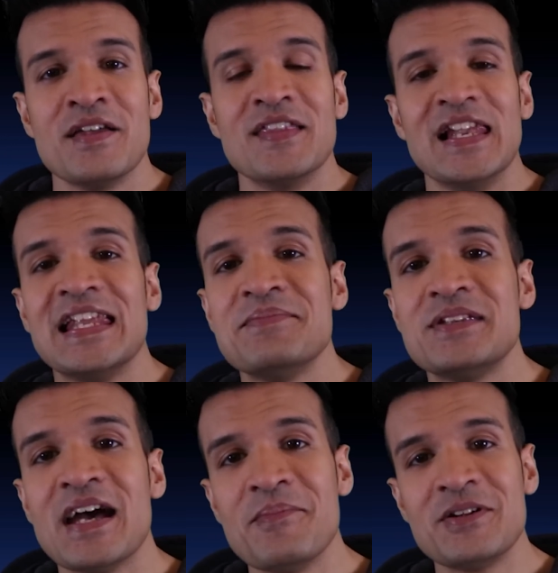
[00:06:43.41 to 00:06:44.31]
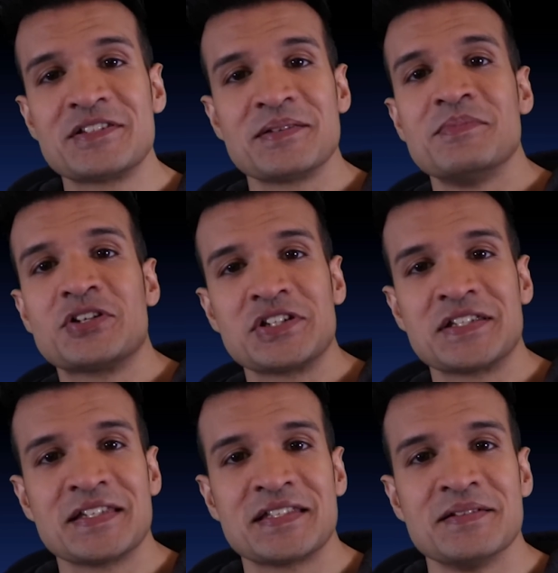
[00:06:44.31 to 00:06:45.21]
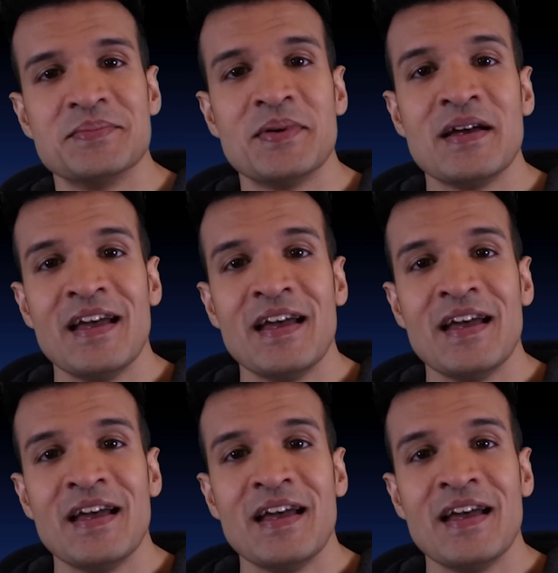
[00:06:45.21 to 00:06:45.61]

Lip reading: the limb damage, submission system,